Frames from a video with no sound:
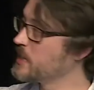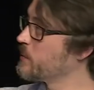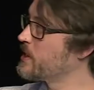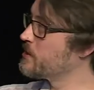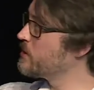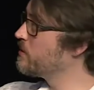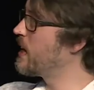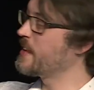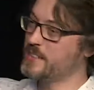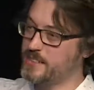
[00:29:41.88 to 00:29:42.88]
can do
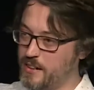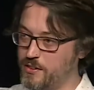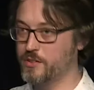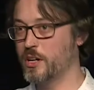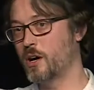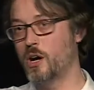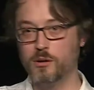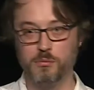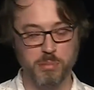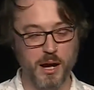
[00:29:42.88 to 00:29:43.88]
other stuff. I've got a
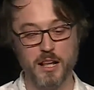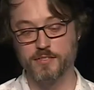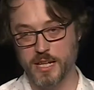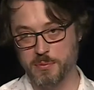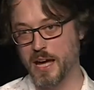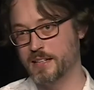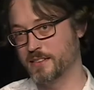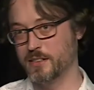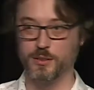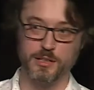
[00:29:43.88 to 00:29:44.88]
whole pile of other patterns,
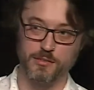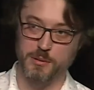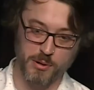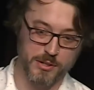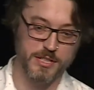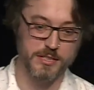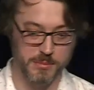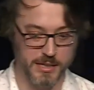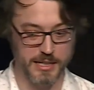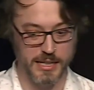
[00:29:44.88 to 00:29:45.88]
including
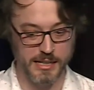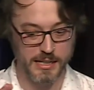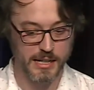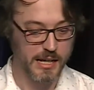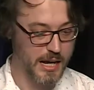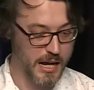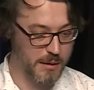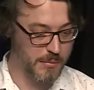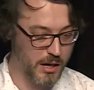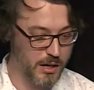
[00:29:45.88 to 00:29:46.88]
reprocessability,
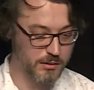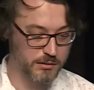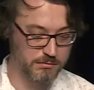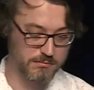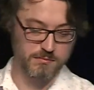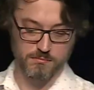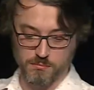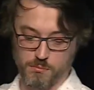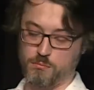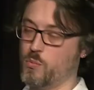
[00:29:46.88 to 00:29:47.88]
a whole
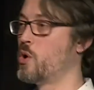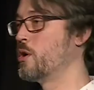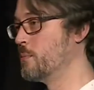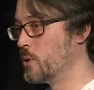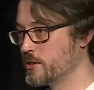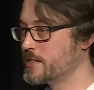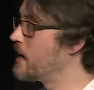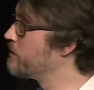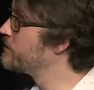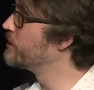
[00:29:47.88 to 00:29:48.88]
more and more
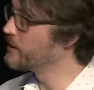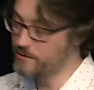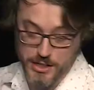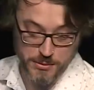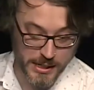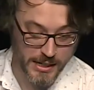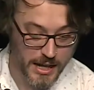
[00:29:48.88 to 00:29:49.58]
stuff on enrichment.